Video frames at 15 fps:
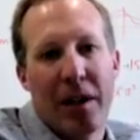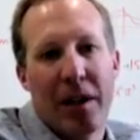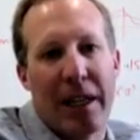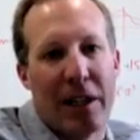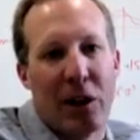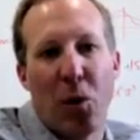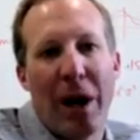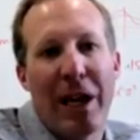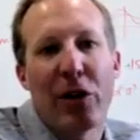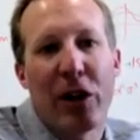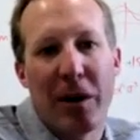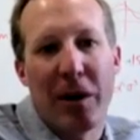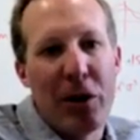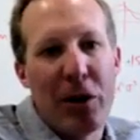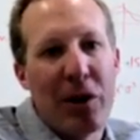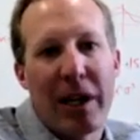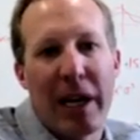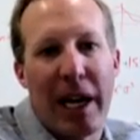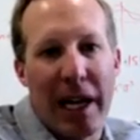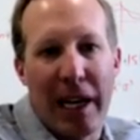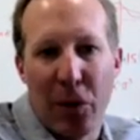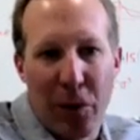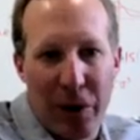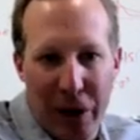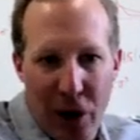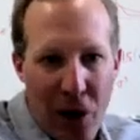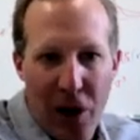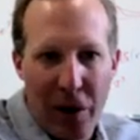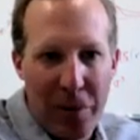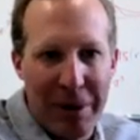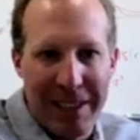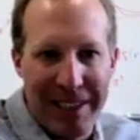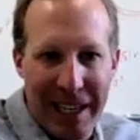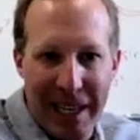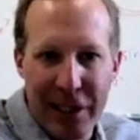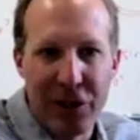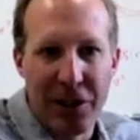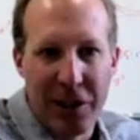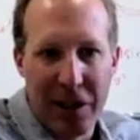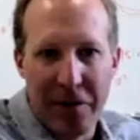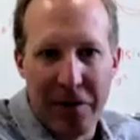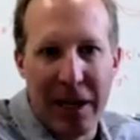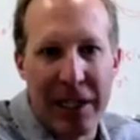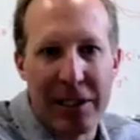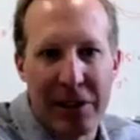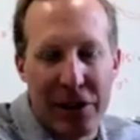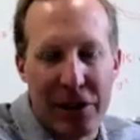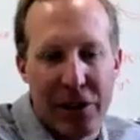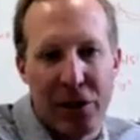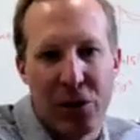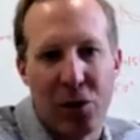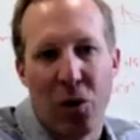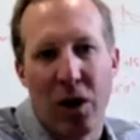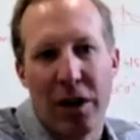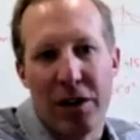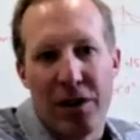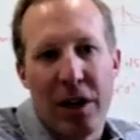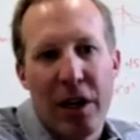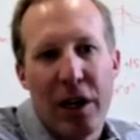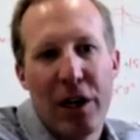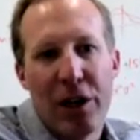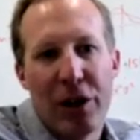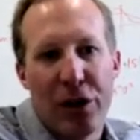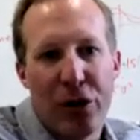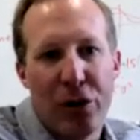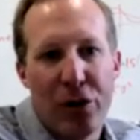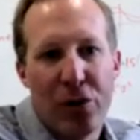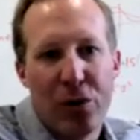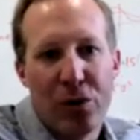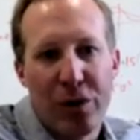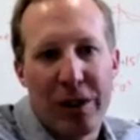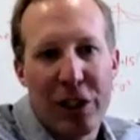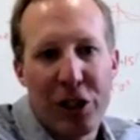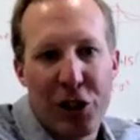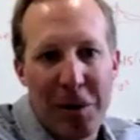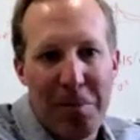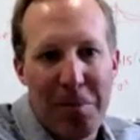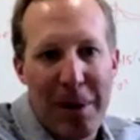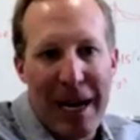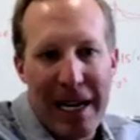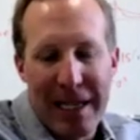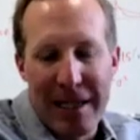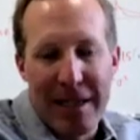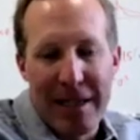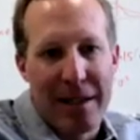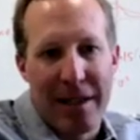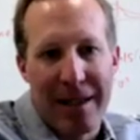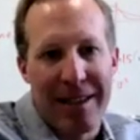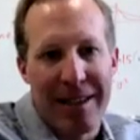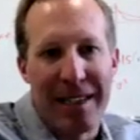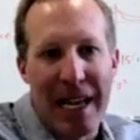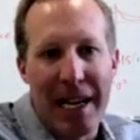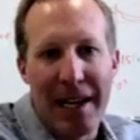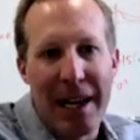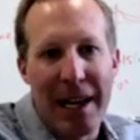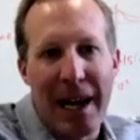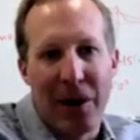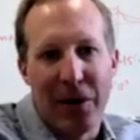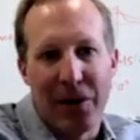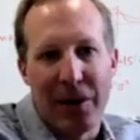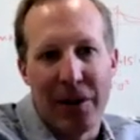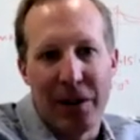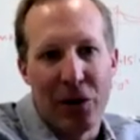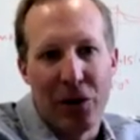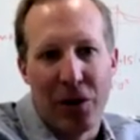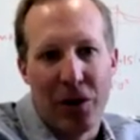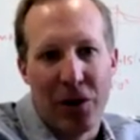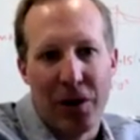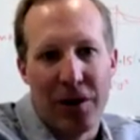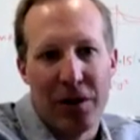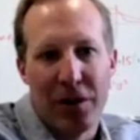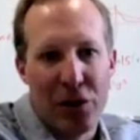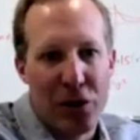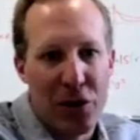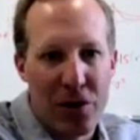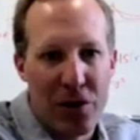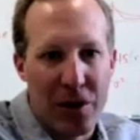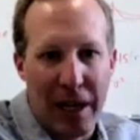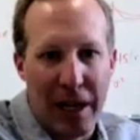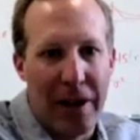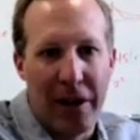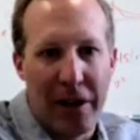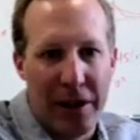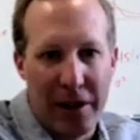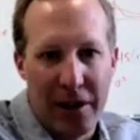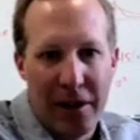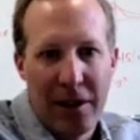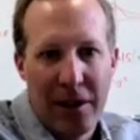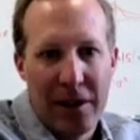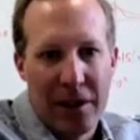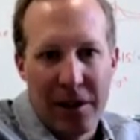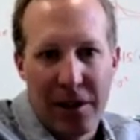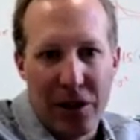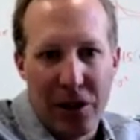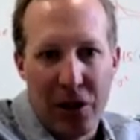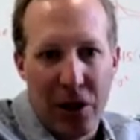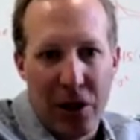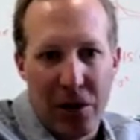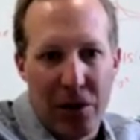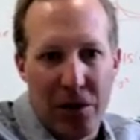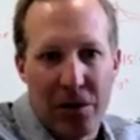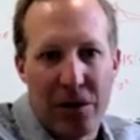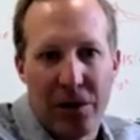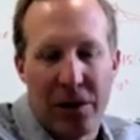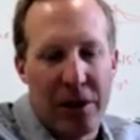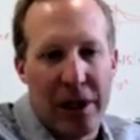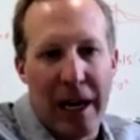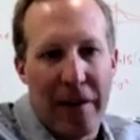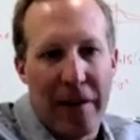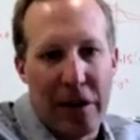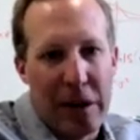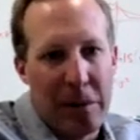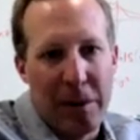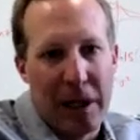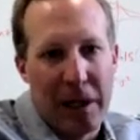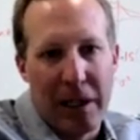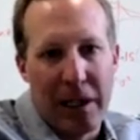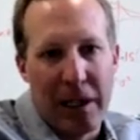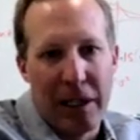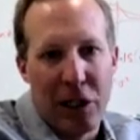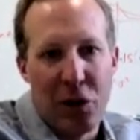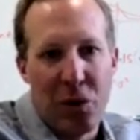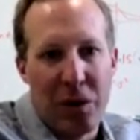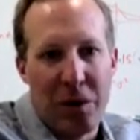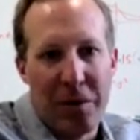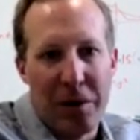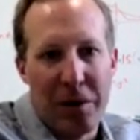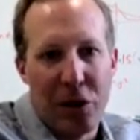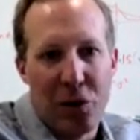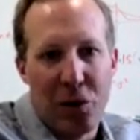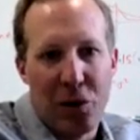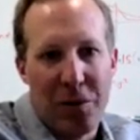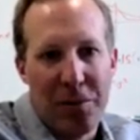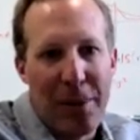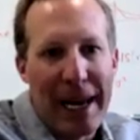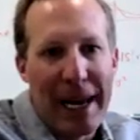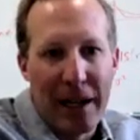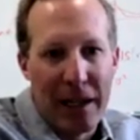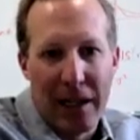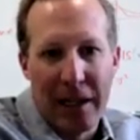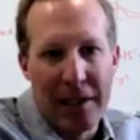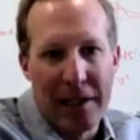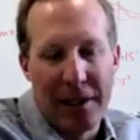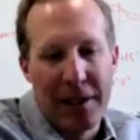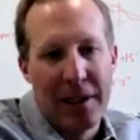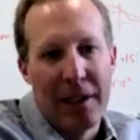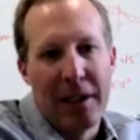like the way you communicated with all potential investors was you did your best to send out your newsletter, you know, to everybody, and you would mail it,